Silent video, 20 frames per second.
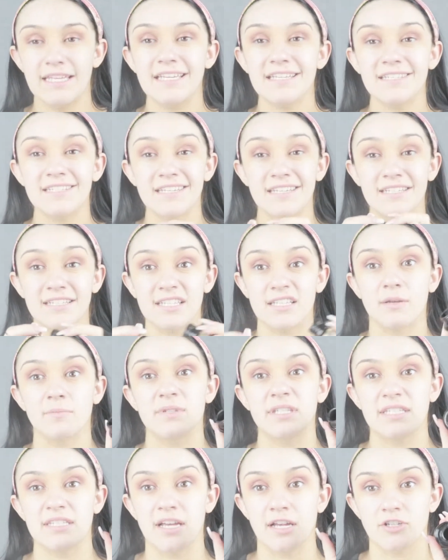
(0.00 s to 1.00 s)
this is an
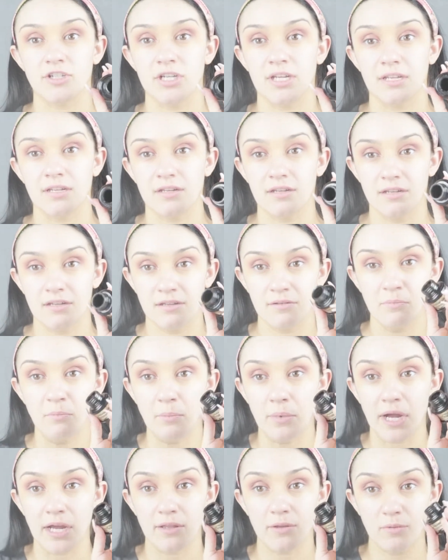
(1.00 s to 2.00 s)
obsession,
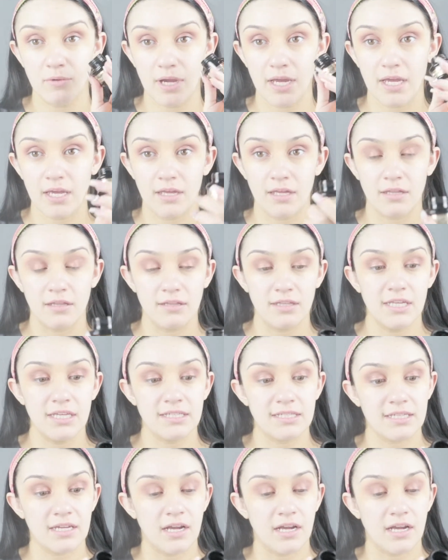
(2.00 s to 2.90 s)
by the way. This